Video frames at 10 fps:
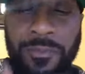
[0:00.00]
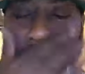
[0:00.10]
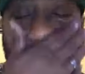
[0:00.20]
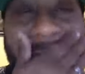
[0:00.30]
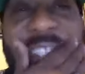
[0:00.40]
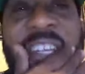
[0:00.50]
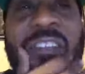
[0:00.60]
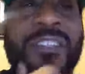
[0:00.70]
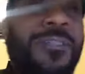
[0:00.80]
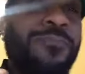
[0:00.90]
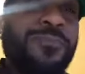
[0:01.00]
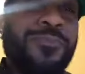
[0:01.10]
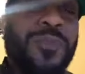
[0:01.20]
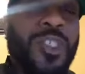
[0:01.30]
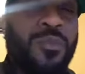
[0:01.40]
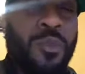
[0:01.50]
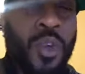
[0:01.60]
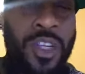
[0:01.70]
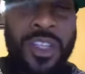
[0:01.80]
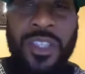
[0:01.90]
That's it this
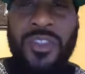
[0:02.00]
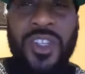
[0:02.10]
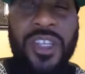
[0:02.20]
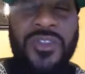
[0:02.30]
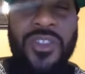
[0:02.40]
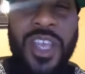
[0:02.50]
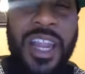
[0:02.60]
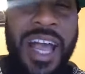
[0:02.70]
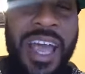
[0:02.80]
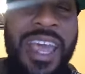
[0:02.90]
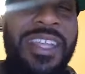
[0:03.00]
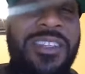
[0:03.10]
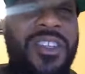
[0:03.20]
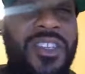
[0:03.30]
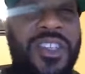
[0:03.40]
morning. It's just that I hate to see